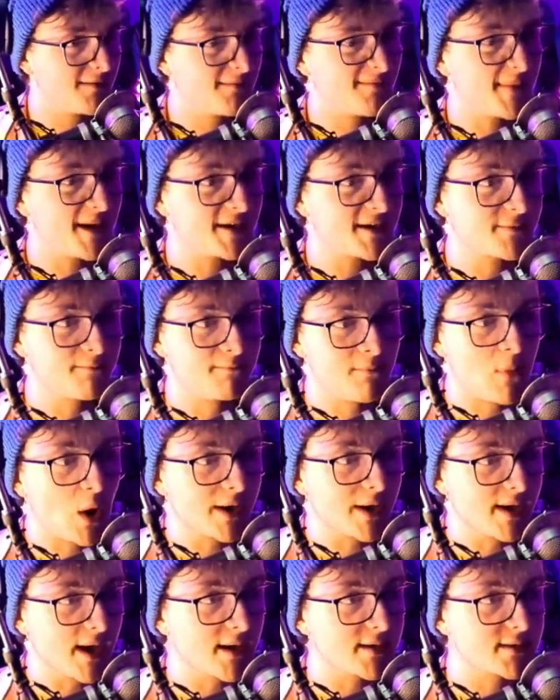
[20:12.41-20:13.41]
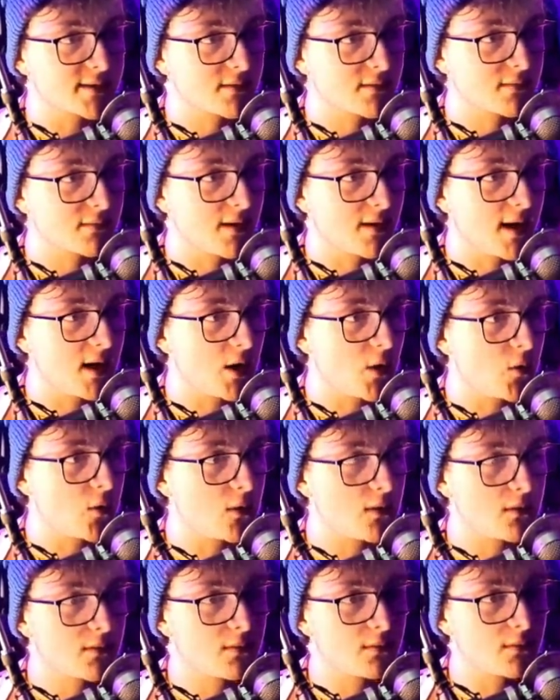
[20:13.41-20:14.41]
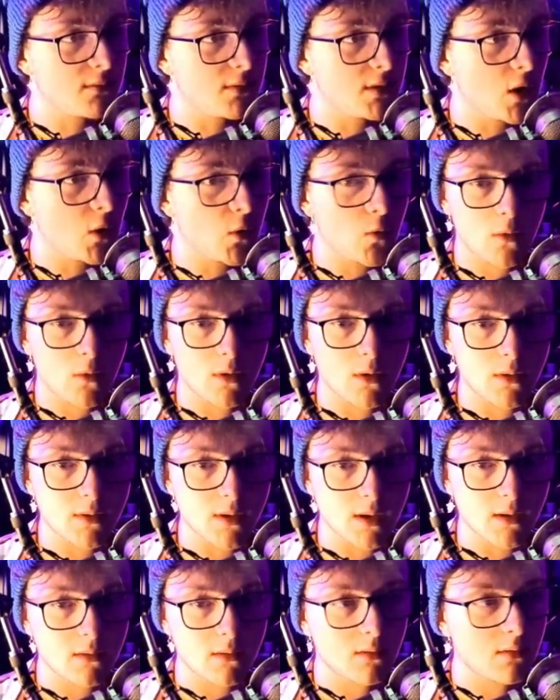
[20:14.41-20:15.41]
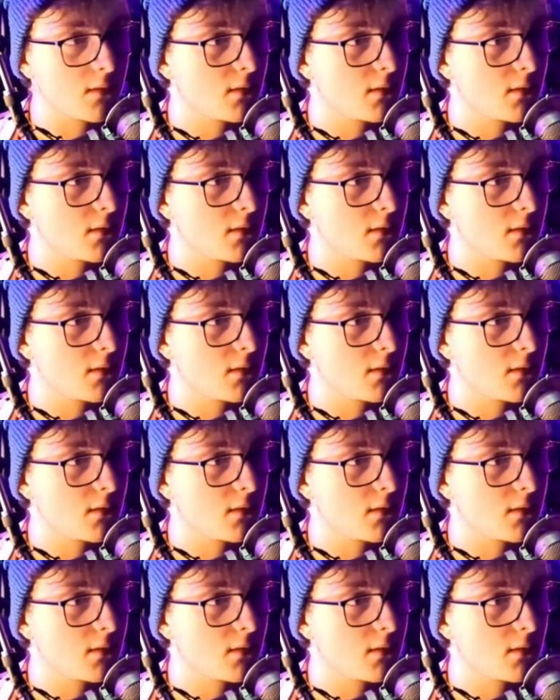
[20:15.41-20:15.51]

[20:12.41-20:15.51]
That's my guess. Hello. No? Okay.